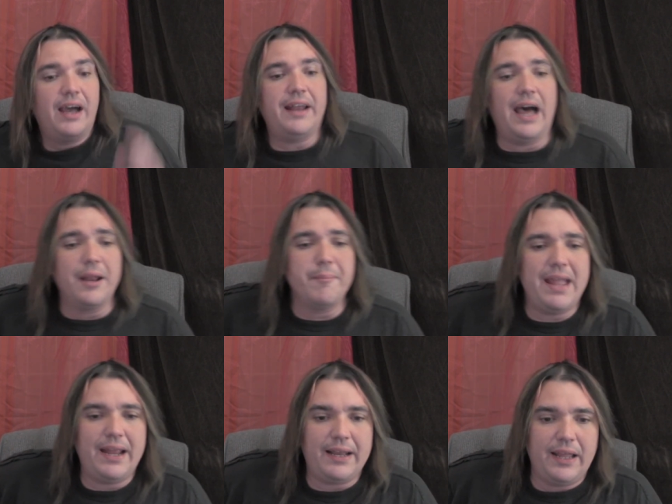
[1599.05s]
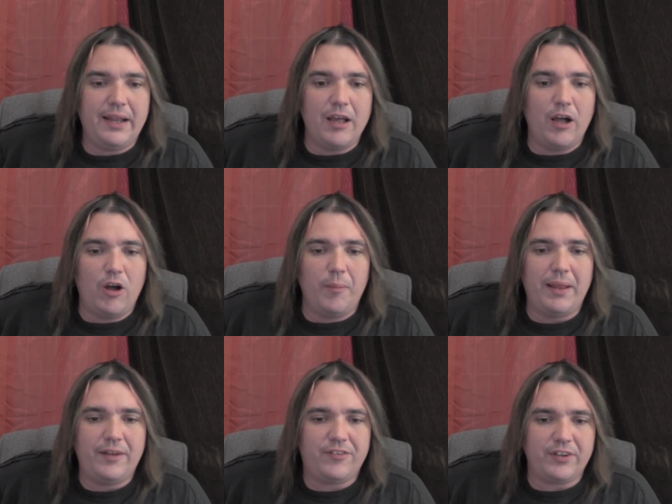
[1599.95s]
An automated
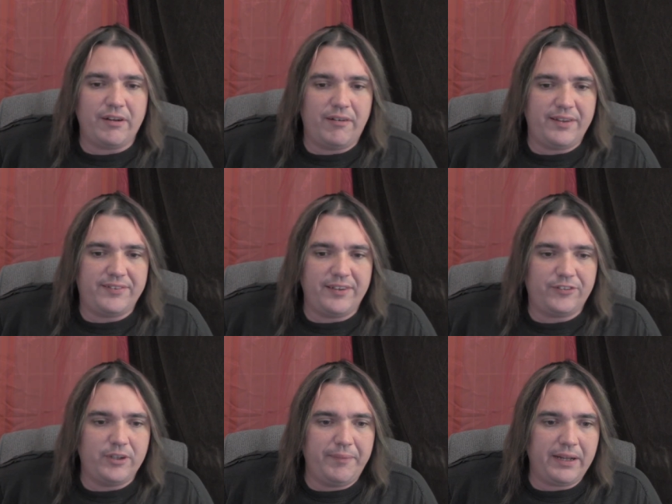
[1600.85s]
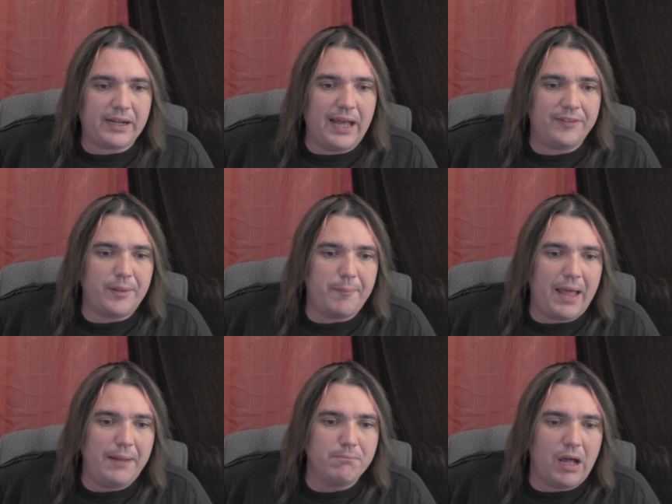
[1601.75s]
Homeland Security system that cost a
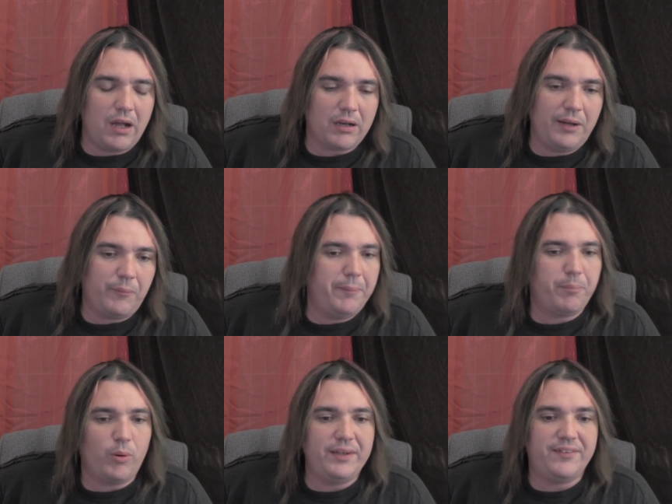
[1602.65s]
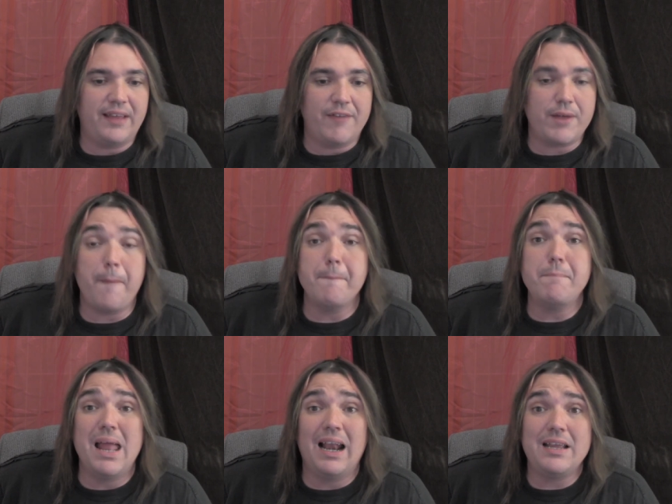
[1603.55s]
mind-boggling $1.7
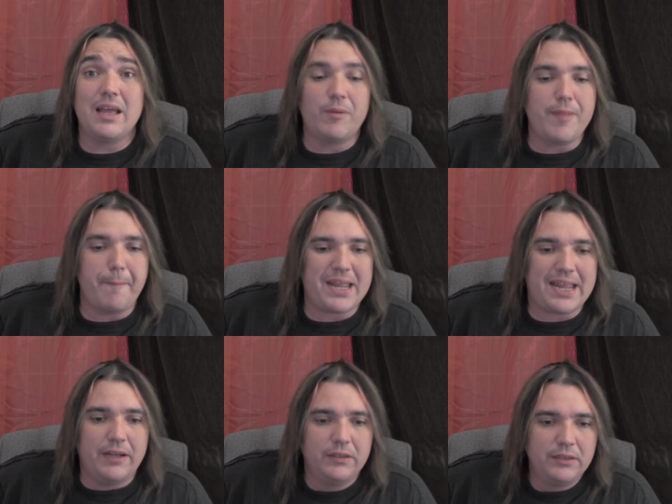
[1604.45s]
billion with a B